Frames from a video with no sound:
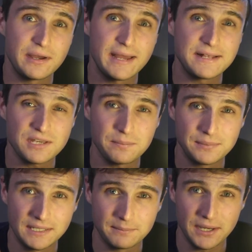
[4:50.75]
ends up
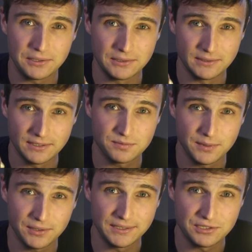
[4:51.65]
being a better
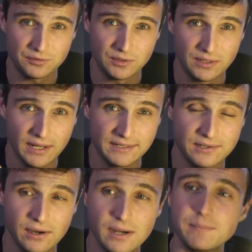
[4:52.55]
experience for the
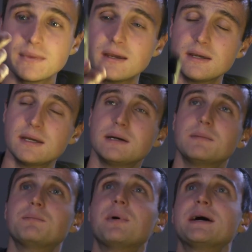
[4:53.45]
nighttime.
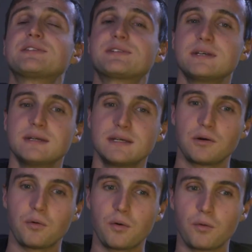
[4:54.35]
But
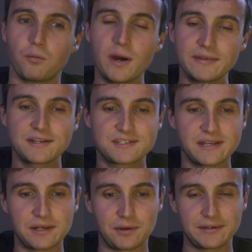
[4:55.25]
what they
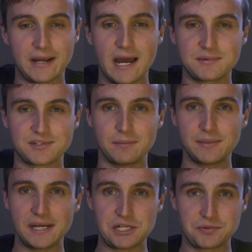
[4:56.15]
said on their Amazon
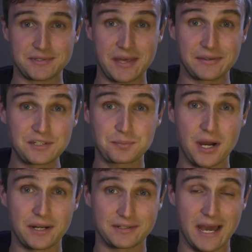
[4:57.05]
page was that this
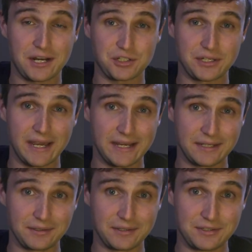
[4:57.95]
product actually
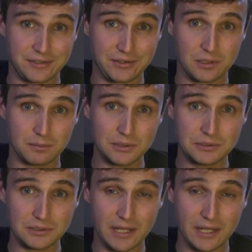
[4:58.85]
had zero blue